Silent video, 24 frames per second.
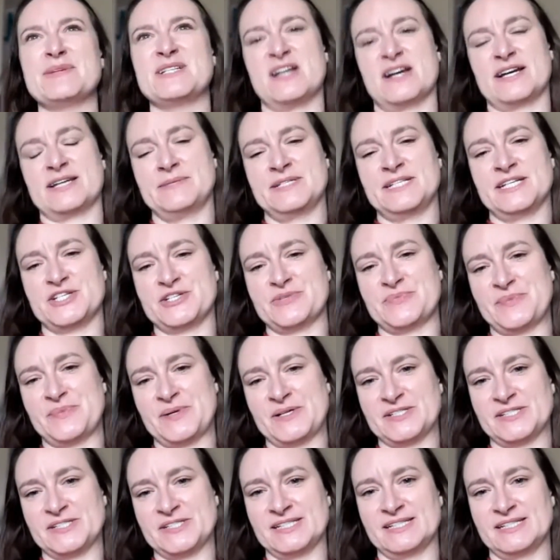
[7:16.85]
I'm a
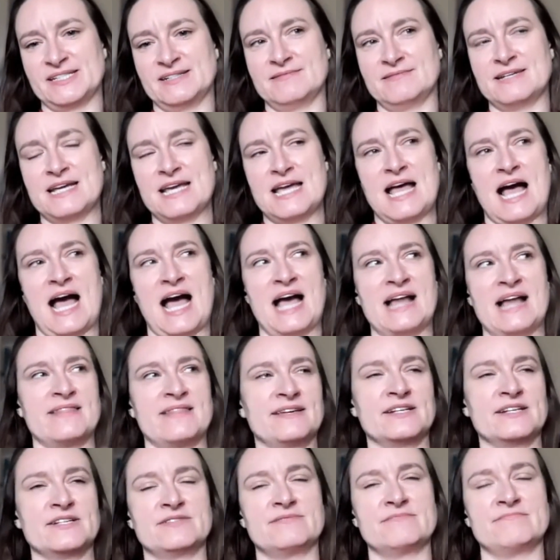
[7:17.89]
documentation person.
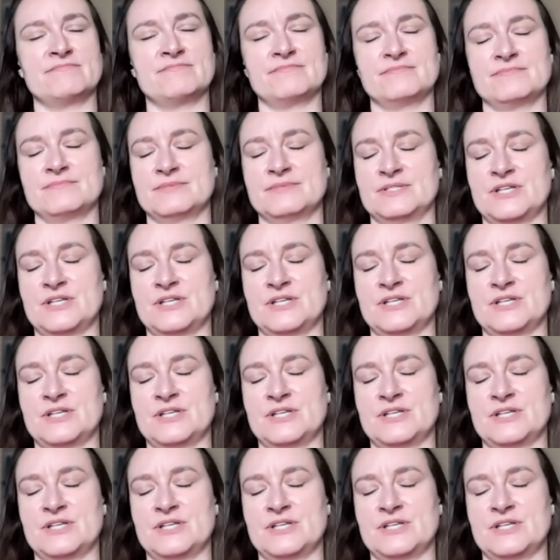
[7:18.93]
I think